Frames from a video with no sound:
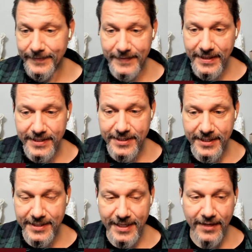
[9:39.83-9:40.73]

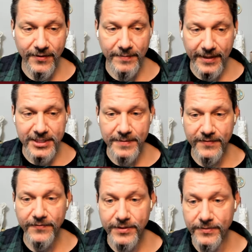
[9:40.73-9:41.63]
It's not a replacement
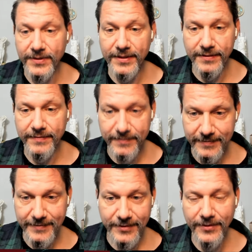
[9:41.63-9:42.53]
for doing
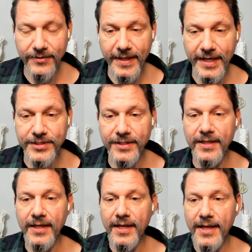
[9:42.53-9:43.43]
your own magic.
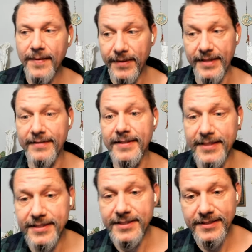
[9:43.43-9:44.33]
But it
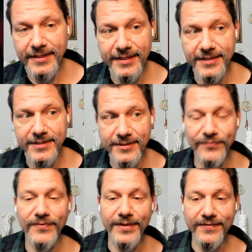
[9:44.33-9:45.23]
is
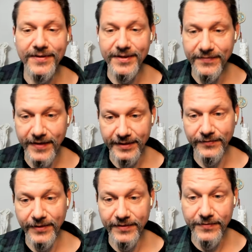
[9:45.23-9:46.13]
hopefully a very effective
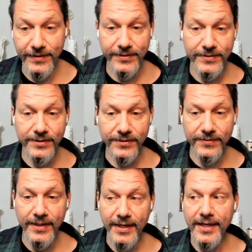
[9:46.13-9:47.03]
way for you to
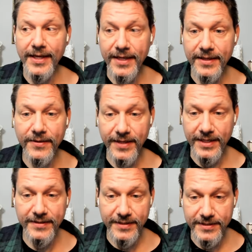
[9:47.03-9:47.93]

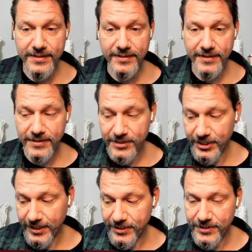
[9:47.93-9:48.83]
integrate these
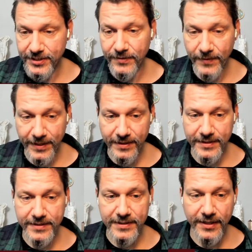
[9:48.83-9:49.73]
changes in a way that
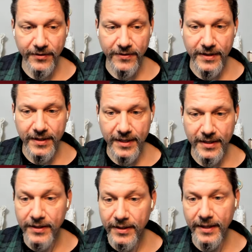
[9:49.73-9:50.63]
is healthy,
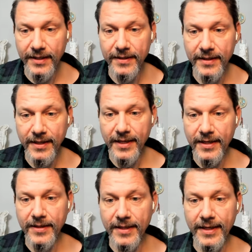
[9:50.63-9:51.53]
and
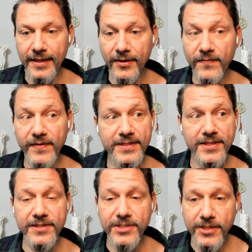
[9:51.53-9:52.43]
hopefully it
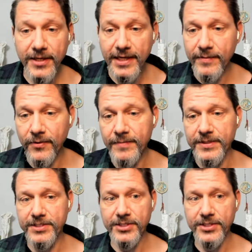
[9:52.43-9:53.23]
starts churning out more magicians